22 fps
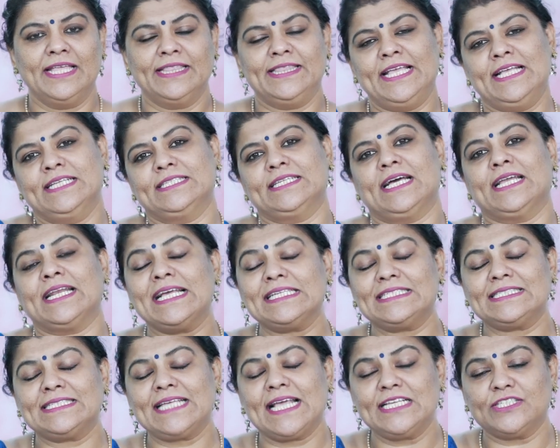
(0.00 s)
These are
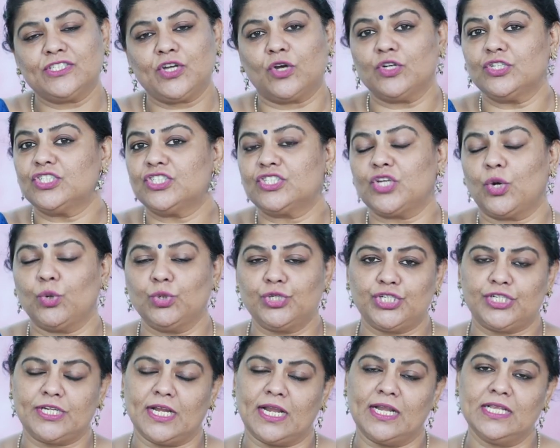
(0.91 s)
essays on
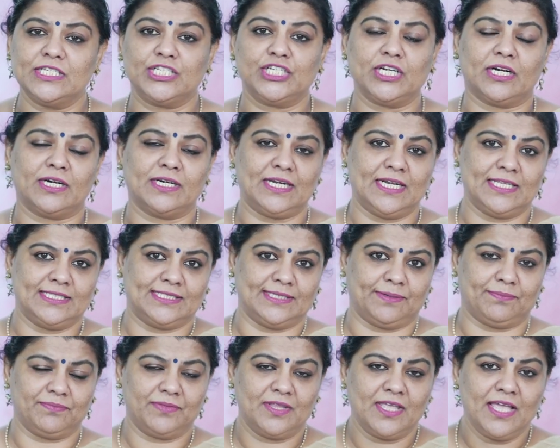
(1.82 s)
social
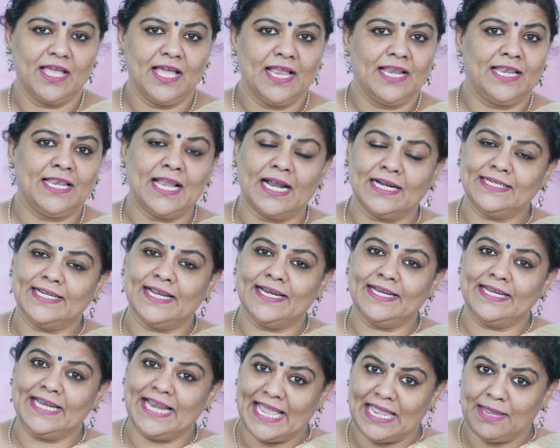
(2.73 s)
journalism.
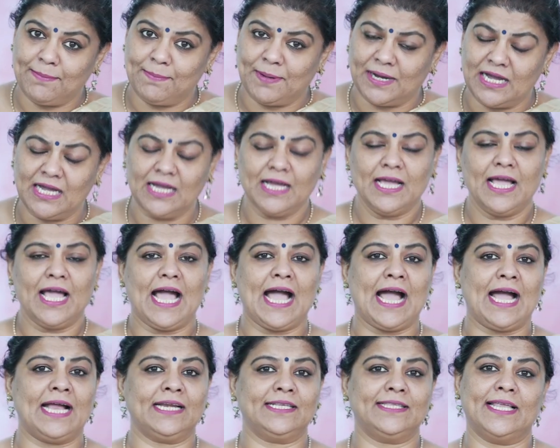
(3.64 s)
London labor
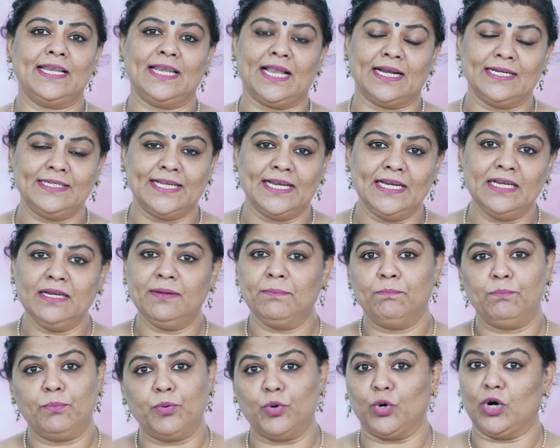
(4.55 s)
and the London
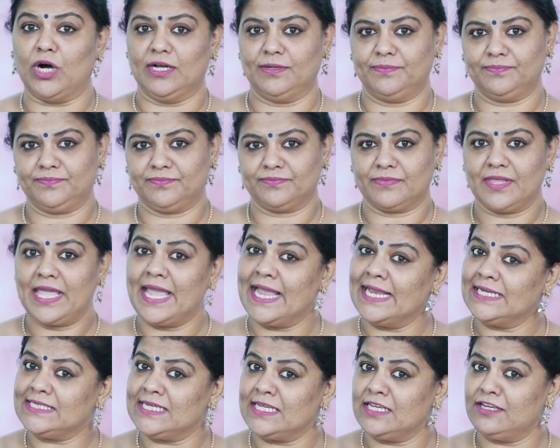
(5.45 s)
poor,
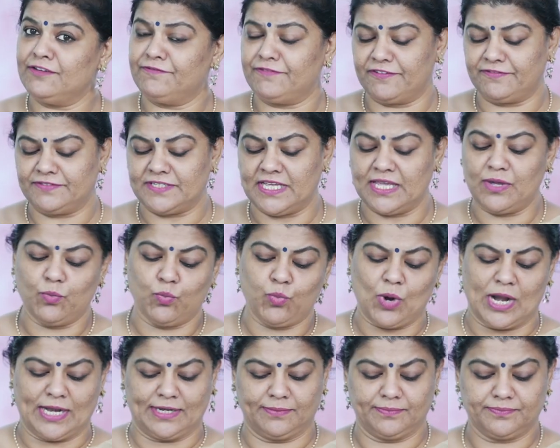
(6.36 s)

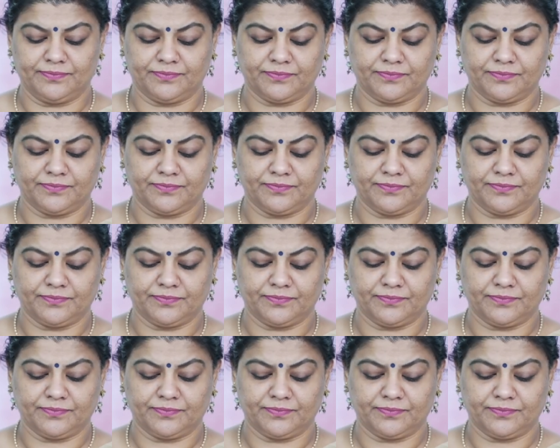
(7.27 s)
1851.